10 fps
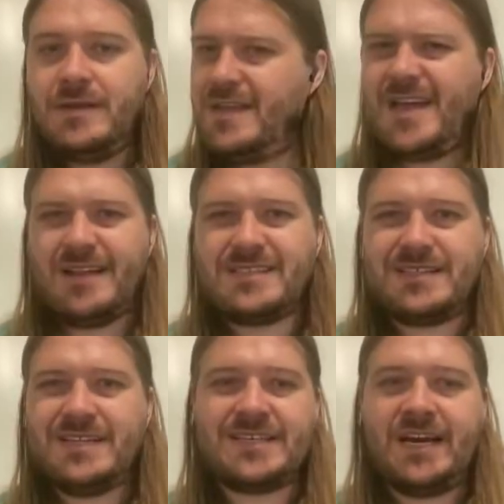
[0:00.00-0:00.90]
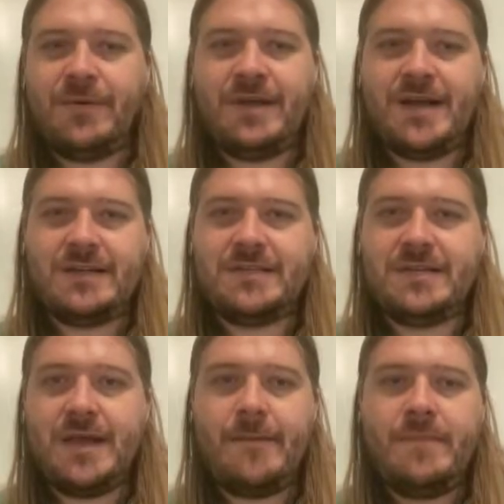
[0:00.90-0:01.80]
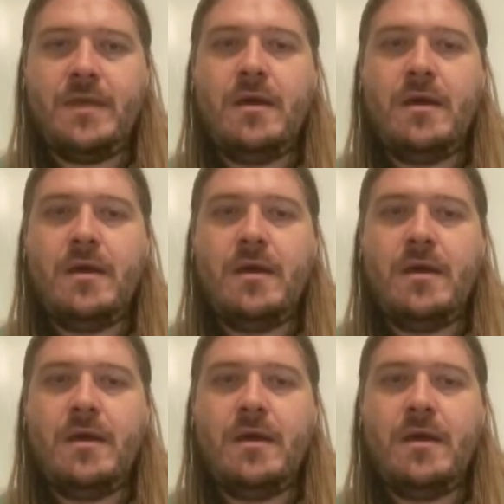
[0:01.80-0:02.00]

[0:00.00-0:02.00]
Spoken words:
yeah, that's kind of what I got today.